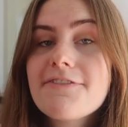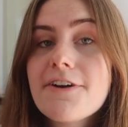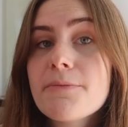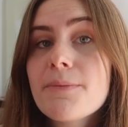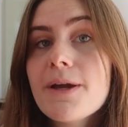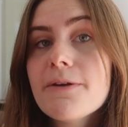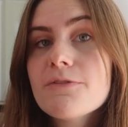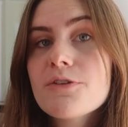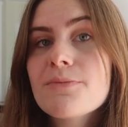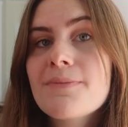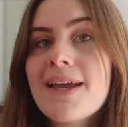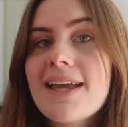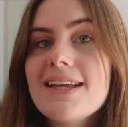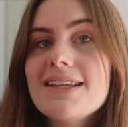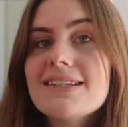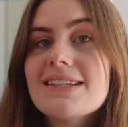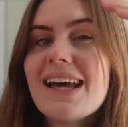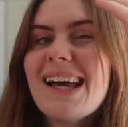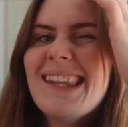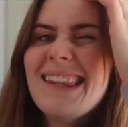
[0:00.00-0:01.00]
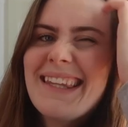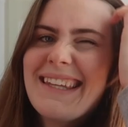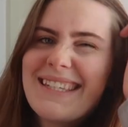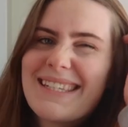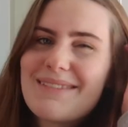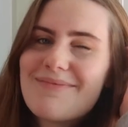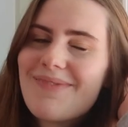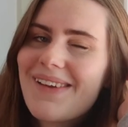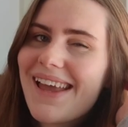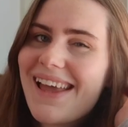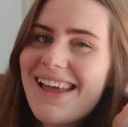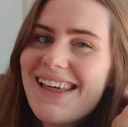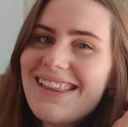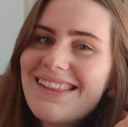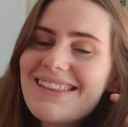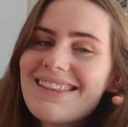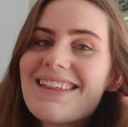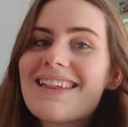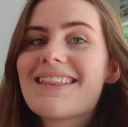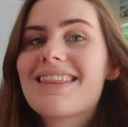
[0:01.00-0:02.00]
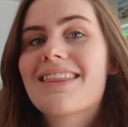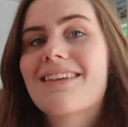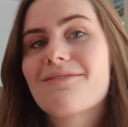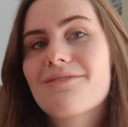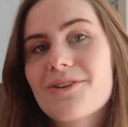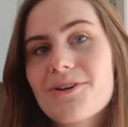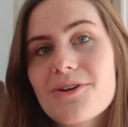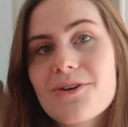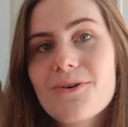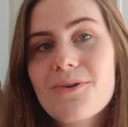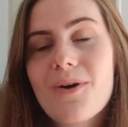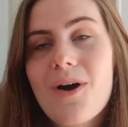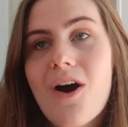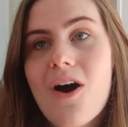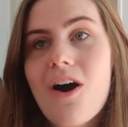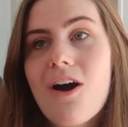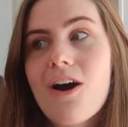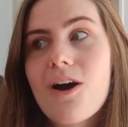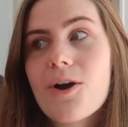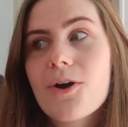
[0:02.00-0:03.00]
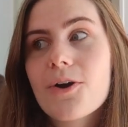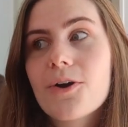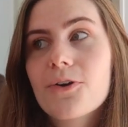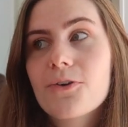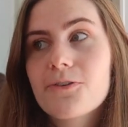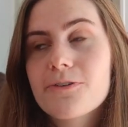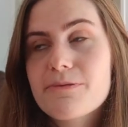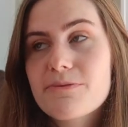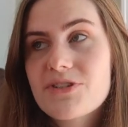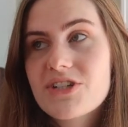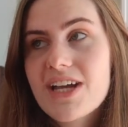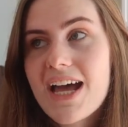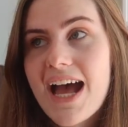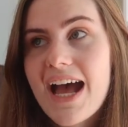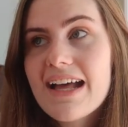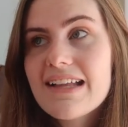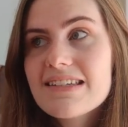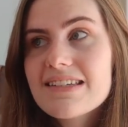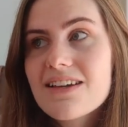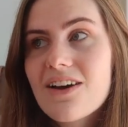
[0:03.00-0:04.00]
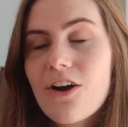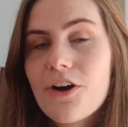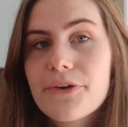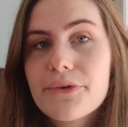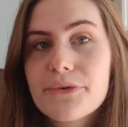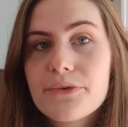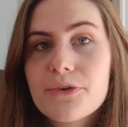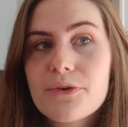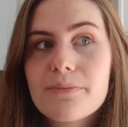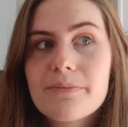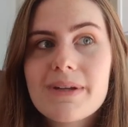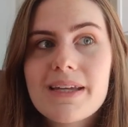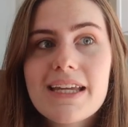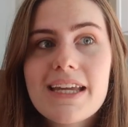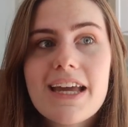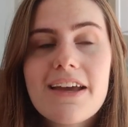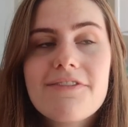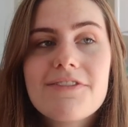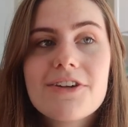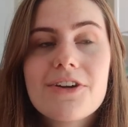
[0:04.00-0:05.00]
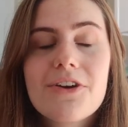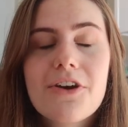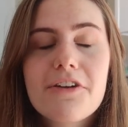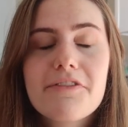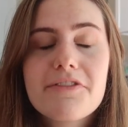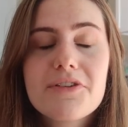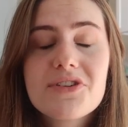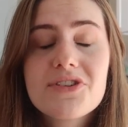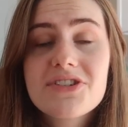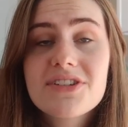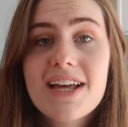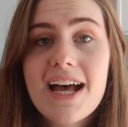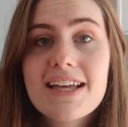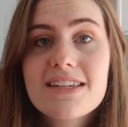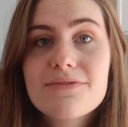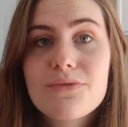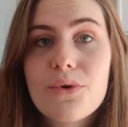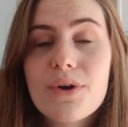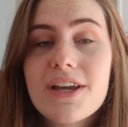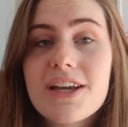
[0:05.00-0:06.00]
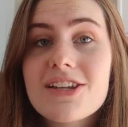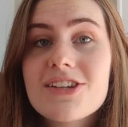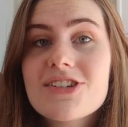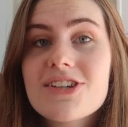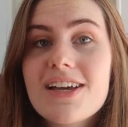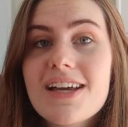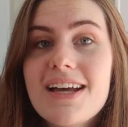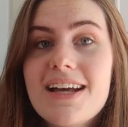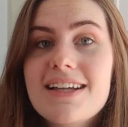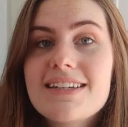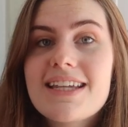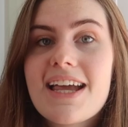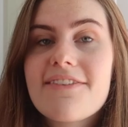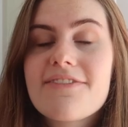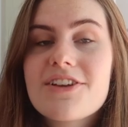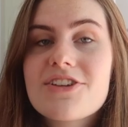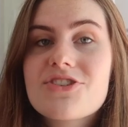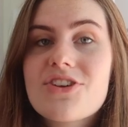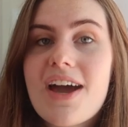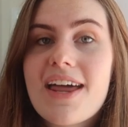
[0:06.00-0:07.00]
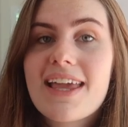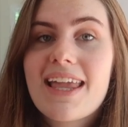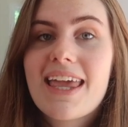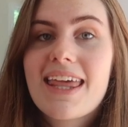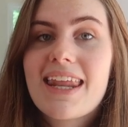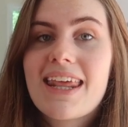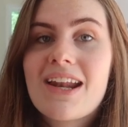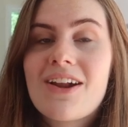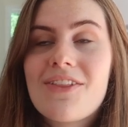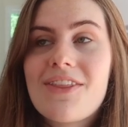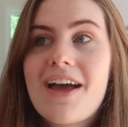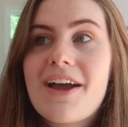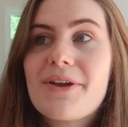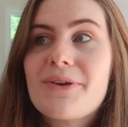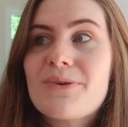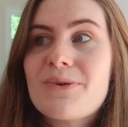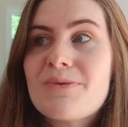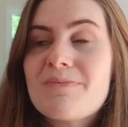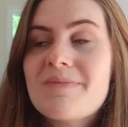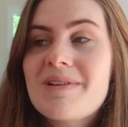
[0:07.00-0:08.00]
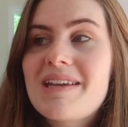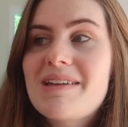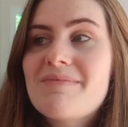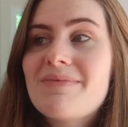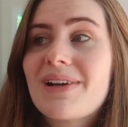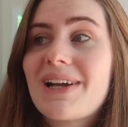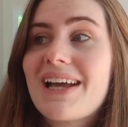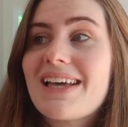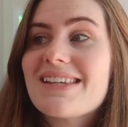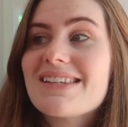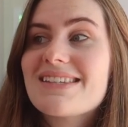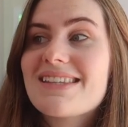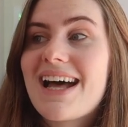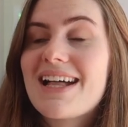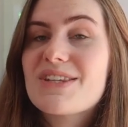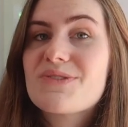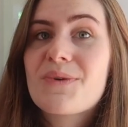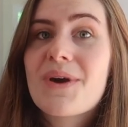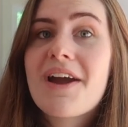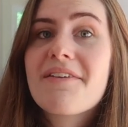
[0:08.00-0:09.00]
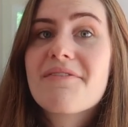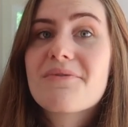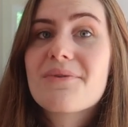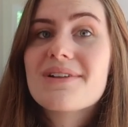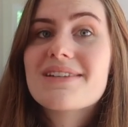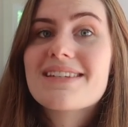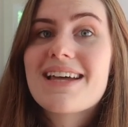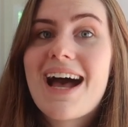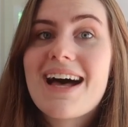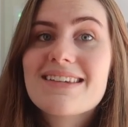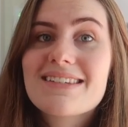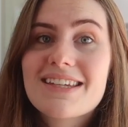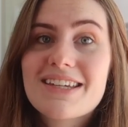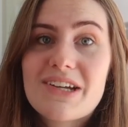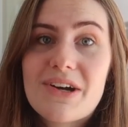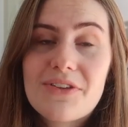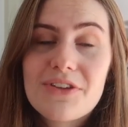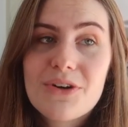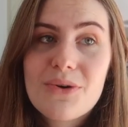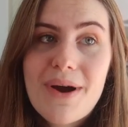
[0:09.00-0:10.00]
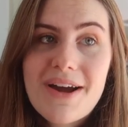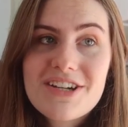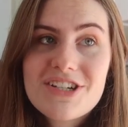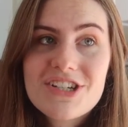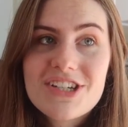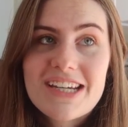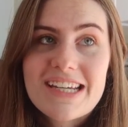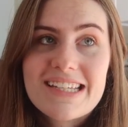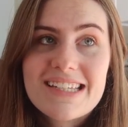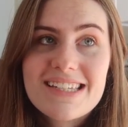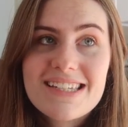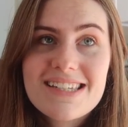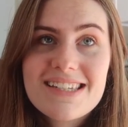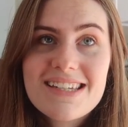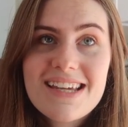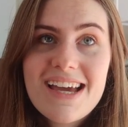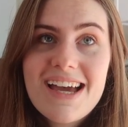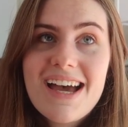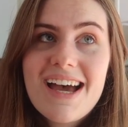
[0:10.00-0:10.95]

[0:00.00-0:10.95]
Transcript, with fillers: found my roommate elizabeth through our group chat on groupme if you're on a future sas voyage definitely try to get in on that groupme because that's where everyone's asking all the questions